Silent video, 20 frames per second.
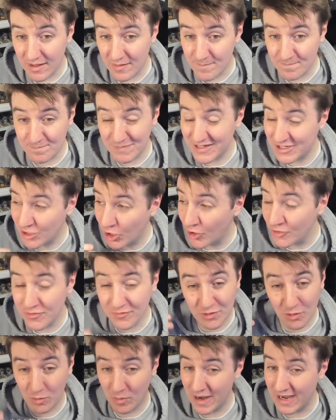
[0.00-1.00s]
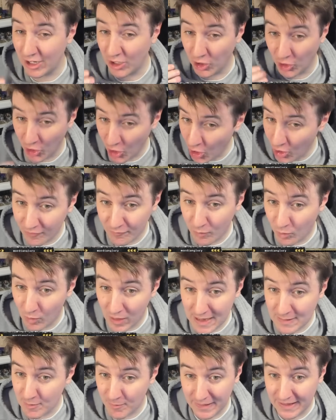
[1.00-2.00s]
because of the way a lot of
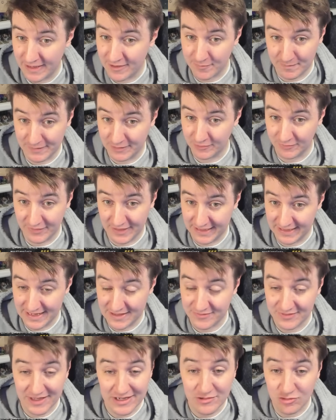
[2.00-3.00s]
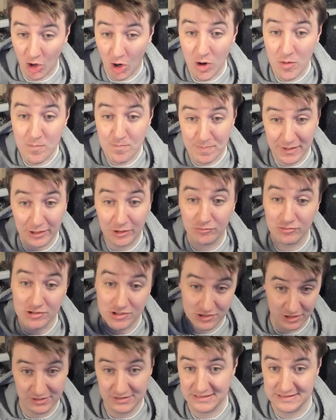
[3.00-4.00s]
Warhammer players build their list, they don't build
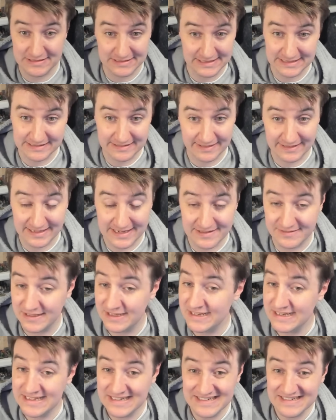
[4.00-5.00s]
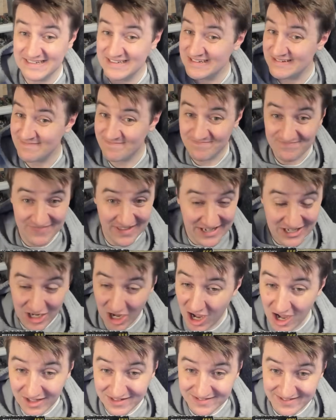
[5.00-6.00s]
redundancy into the list. They
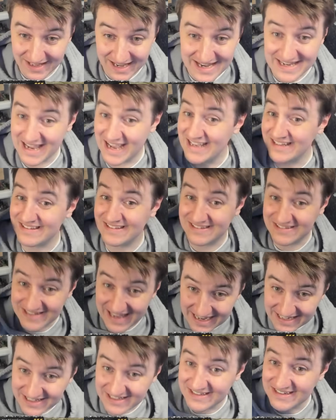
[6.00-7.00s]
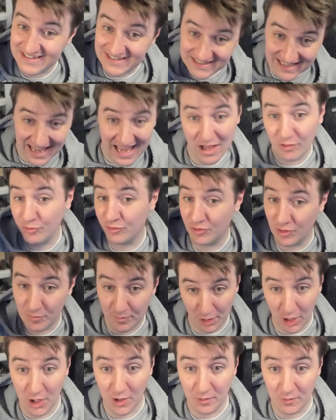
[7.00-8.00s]
can't take a second counter
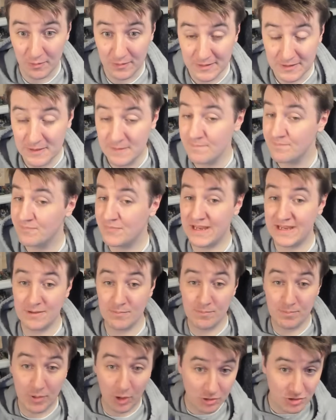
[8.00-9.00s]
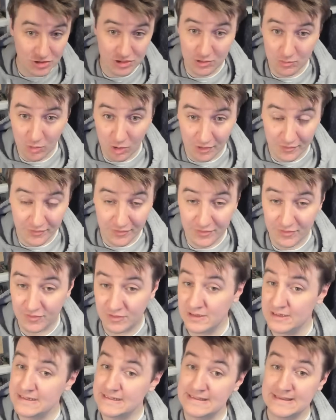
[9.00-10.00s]
blow. They can punch you once,
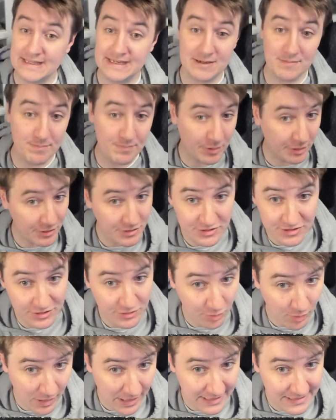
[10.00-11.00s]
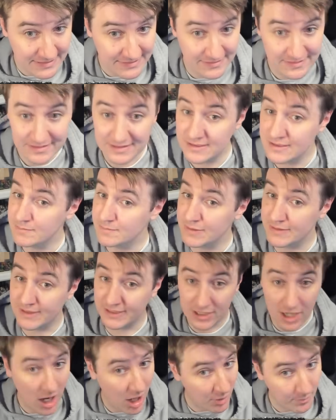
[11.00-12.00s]
they can punch you twice, but they
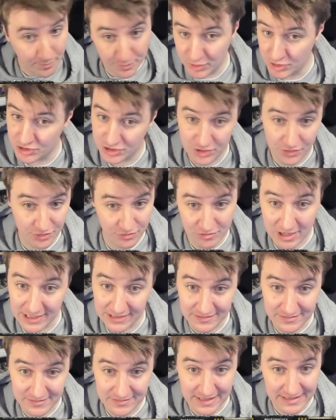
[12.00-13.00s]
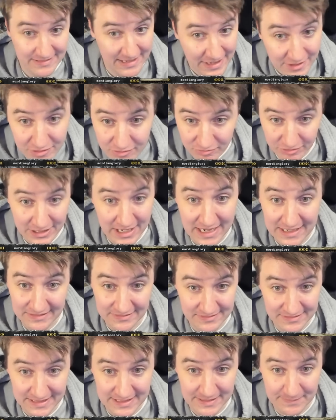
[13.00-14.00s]
can't punch you thrice. They tend to run out of
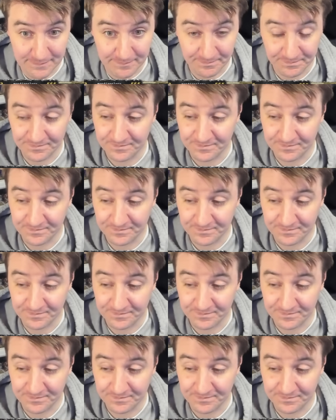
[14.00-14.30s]
steam.